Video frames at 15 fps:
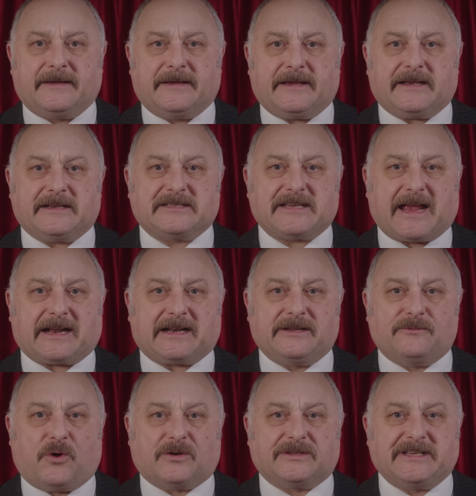Exactly
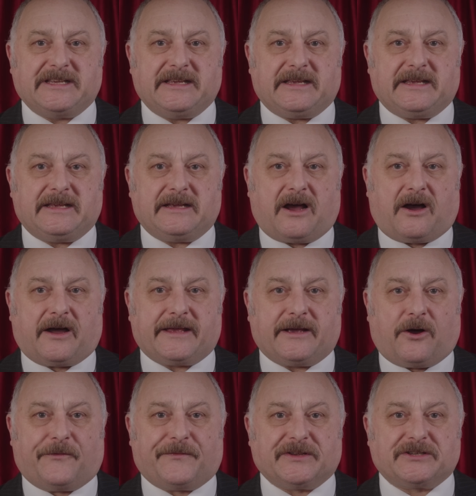what DEI
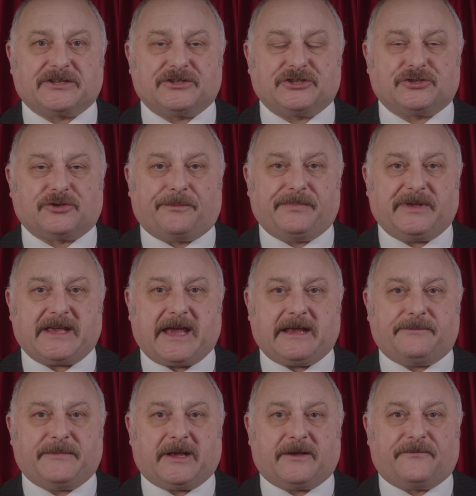officers should be
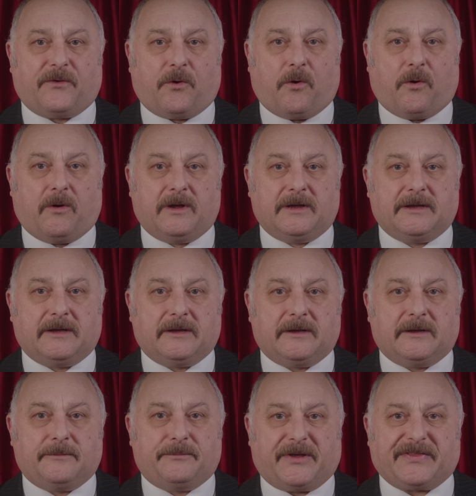aiming for.
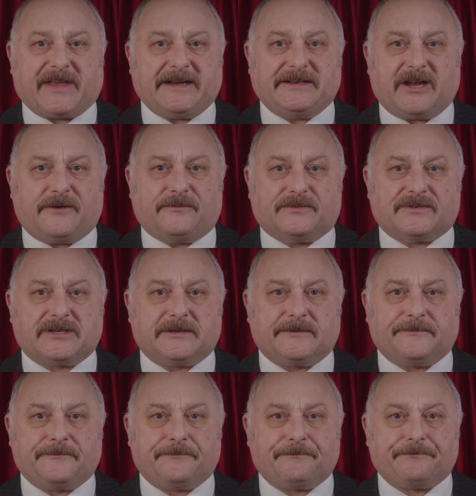But they don't.
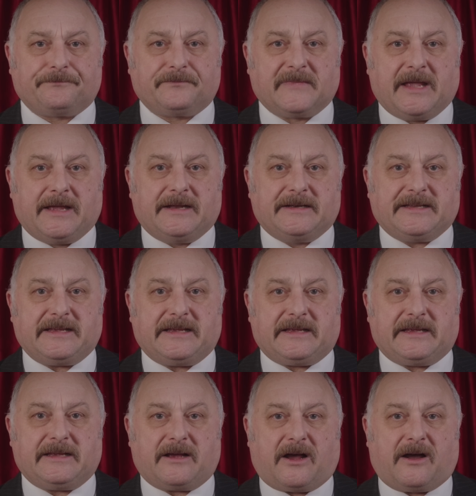
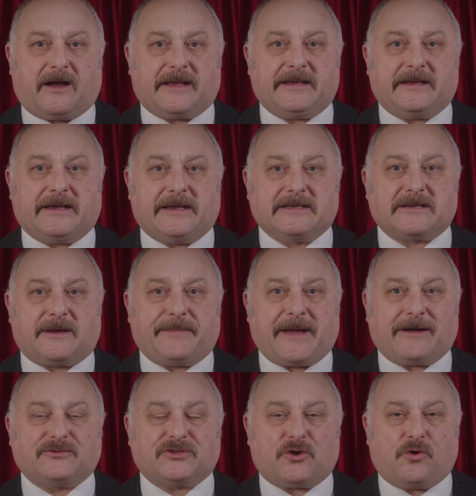DEI is
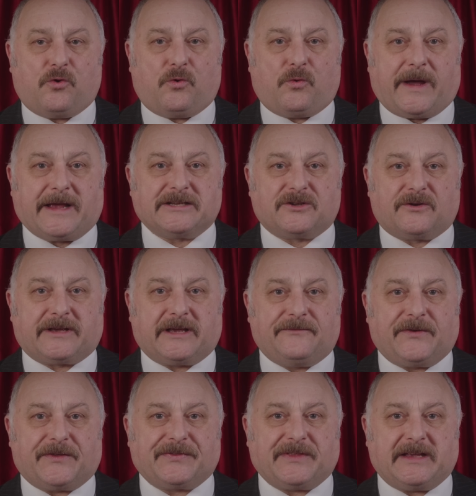about always looking
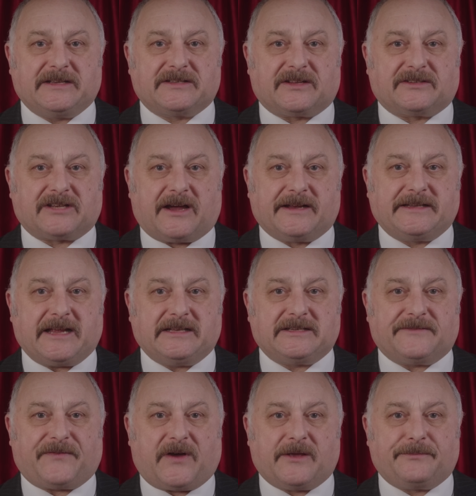for things that
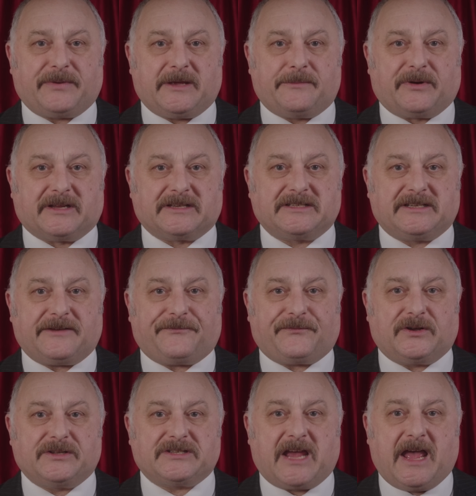identify people as
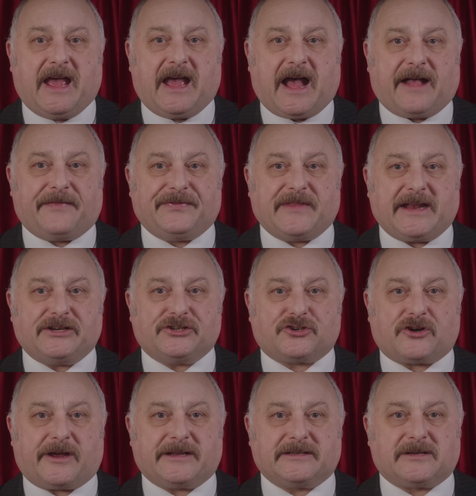different and then
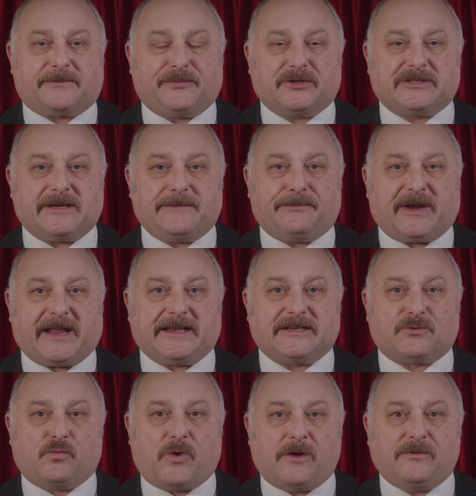trying to put in
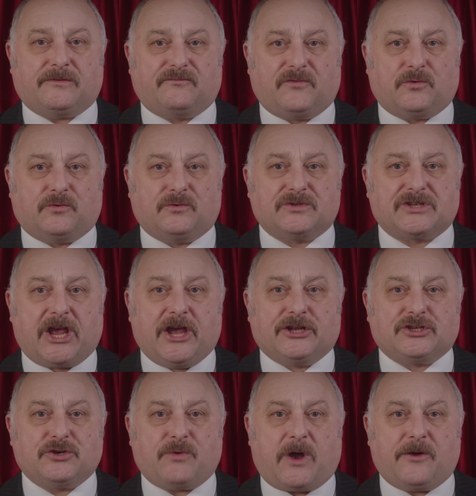place woke rules
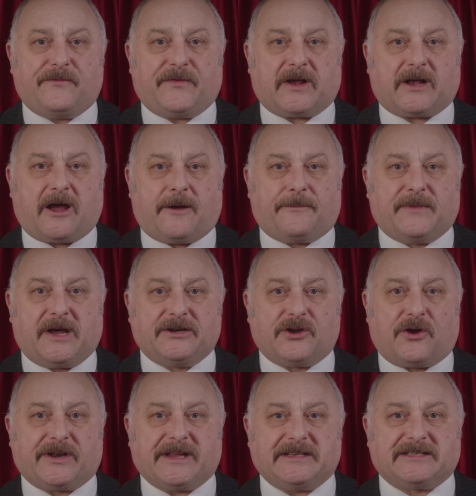to overcome a
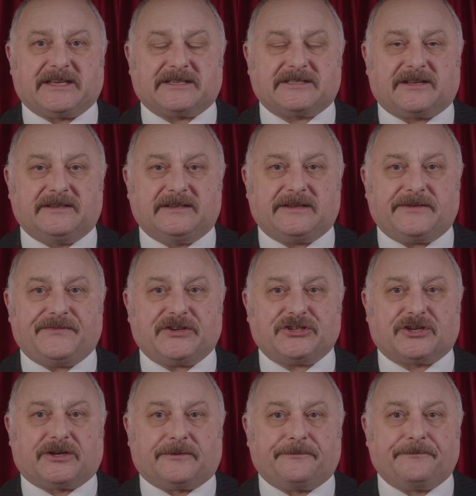non-existent
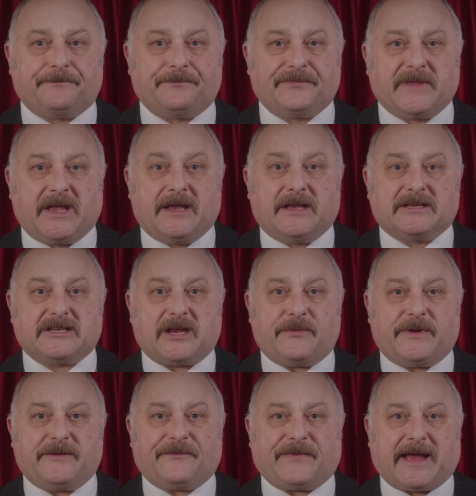division. So
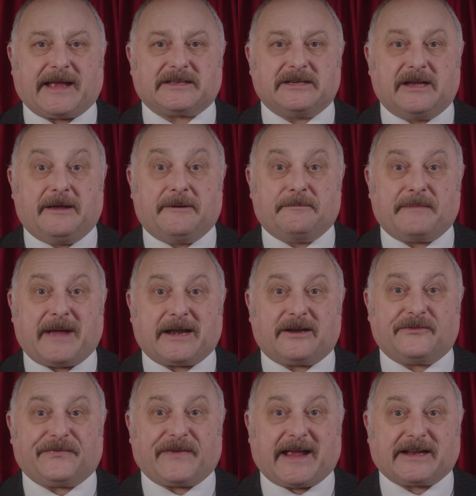in fact,
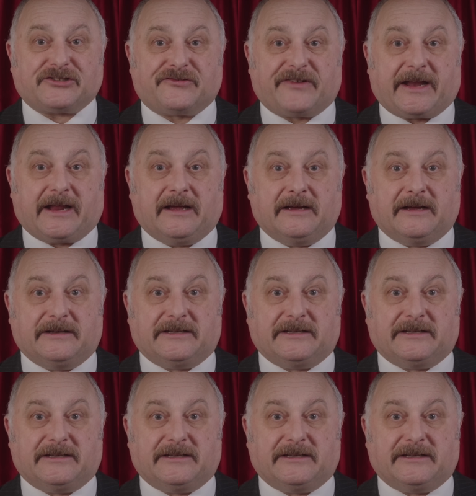manufacturing a